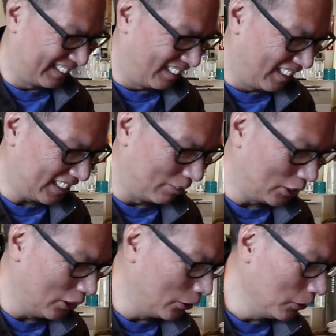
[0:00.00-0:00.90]
It's awesome.
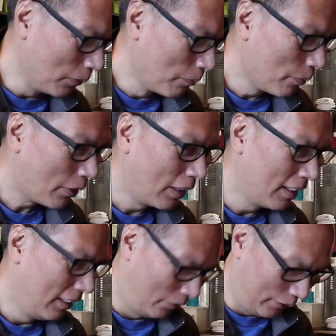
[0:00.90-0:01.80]
So,
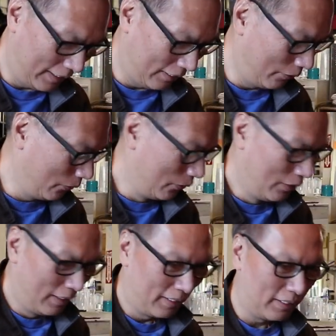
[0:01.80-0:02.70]
we
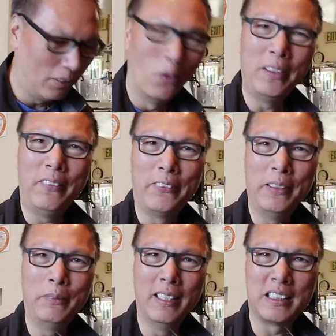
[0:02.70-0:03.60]
only
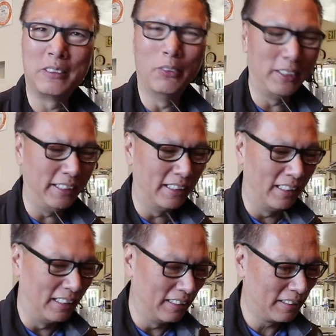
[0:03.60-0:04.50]
$3 for
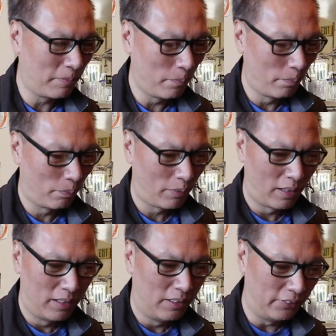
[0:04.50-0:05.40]
the.
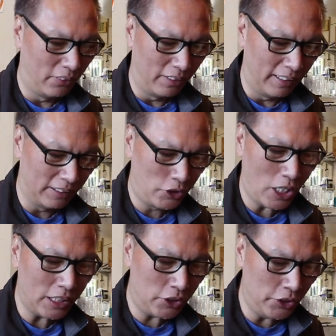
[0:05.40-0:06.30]
For the
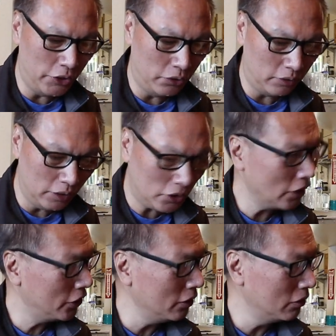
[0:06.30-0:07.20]
char siu, this char siu?